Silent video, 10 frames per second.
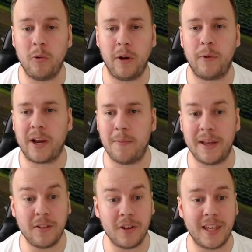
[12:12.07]

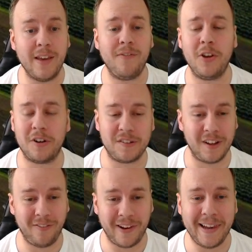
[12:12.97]
Unfortunately, I do clip
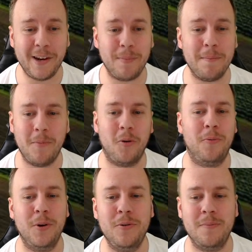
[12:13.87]
the rough
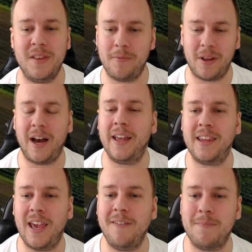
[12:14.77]
in that way
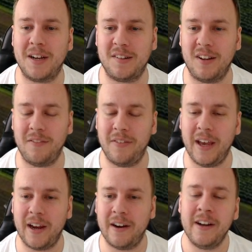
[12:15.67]
so i would
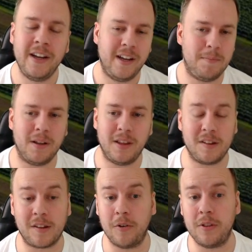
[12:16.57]
strongly recommend to give
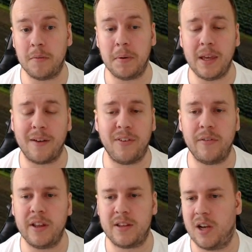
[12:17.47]
yourself a little
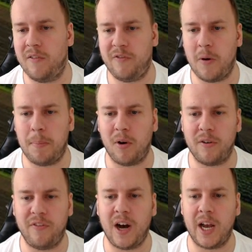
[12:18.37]
bit more room
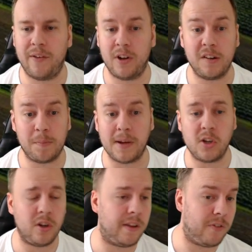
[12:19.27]
than what i gave
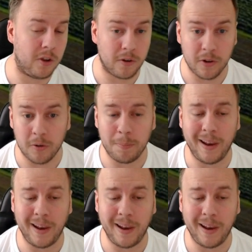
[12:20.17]
myself there